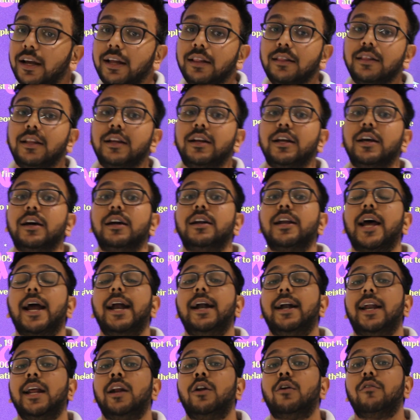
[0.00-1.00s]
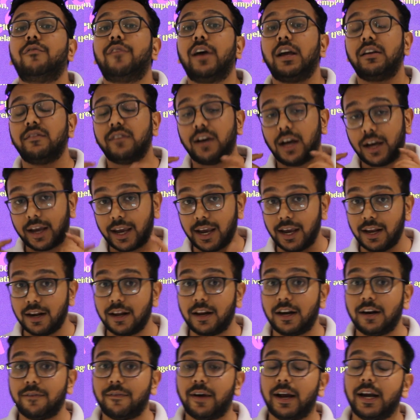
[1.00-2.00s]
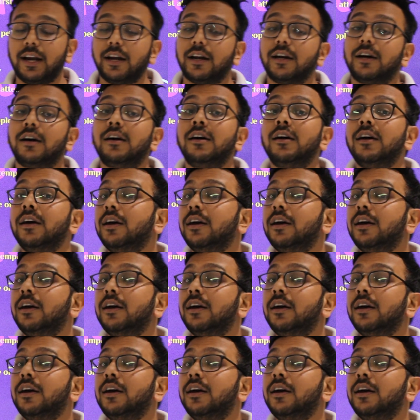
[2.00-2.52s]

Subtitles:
in the year 1905. Again a reminder,